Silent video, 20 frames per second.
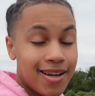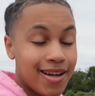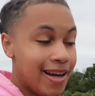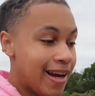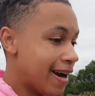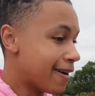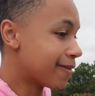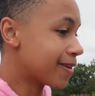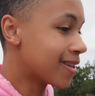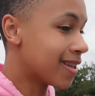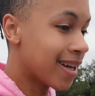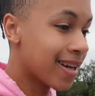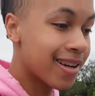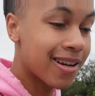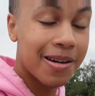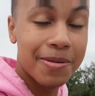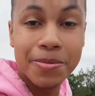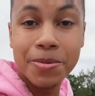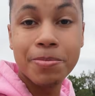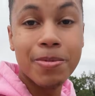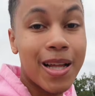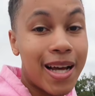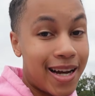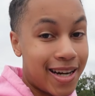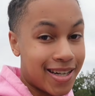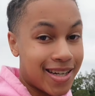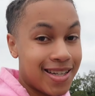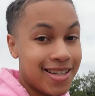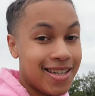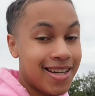Everything comes black.
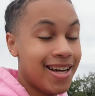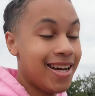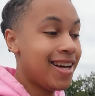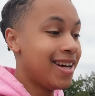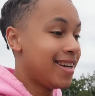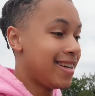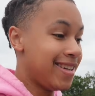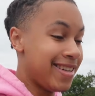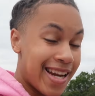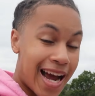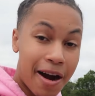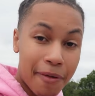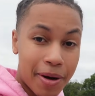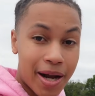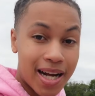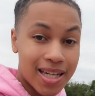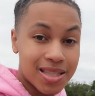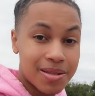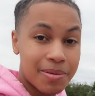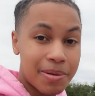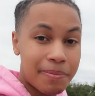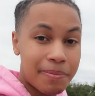Now it has to be